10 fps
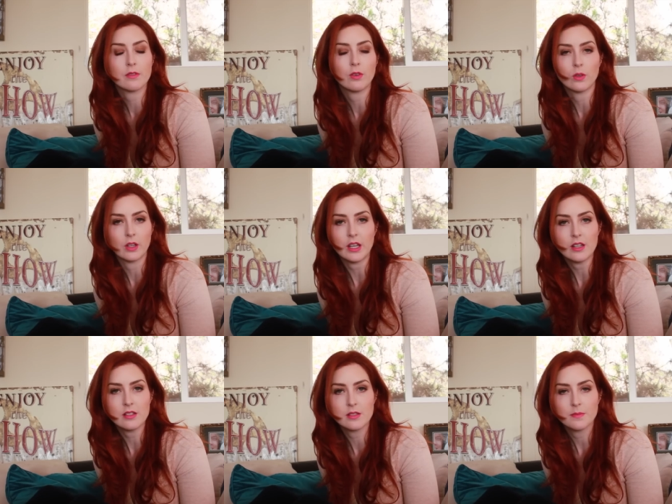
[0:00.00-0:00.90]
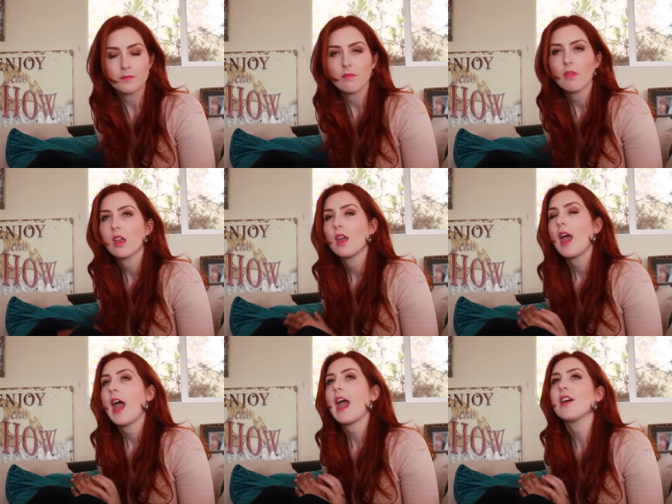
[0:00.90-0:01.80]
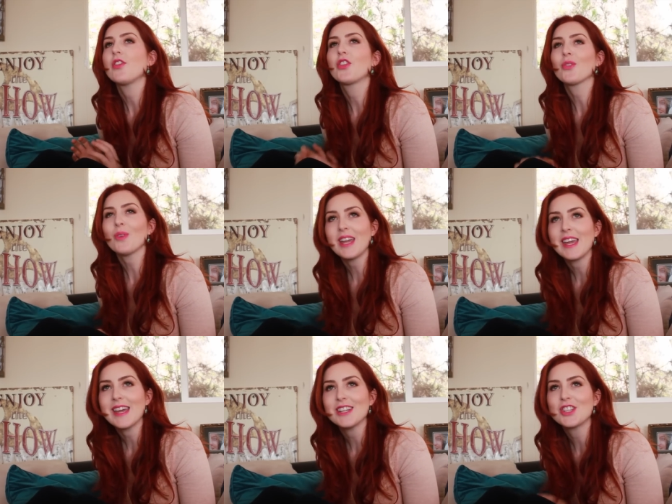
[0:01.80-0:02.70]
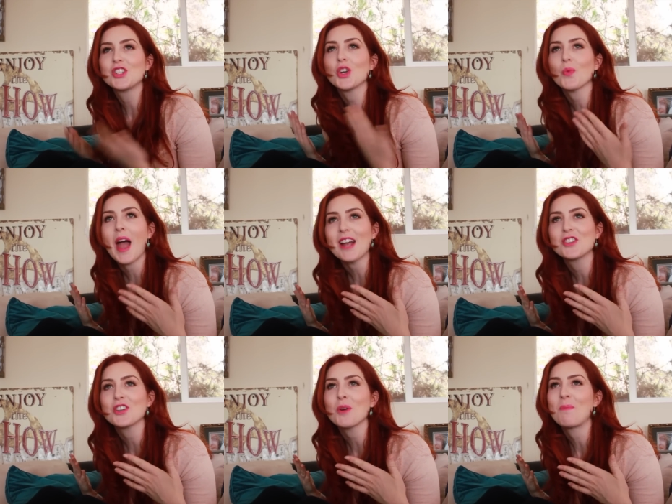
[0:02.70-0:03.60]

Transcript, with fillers: of holies. And three, to direct your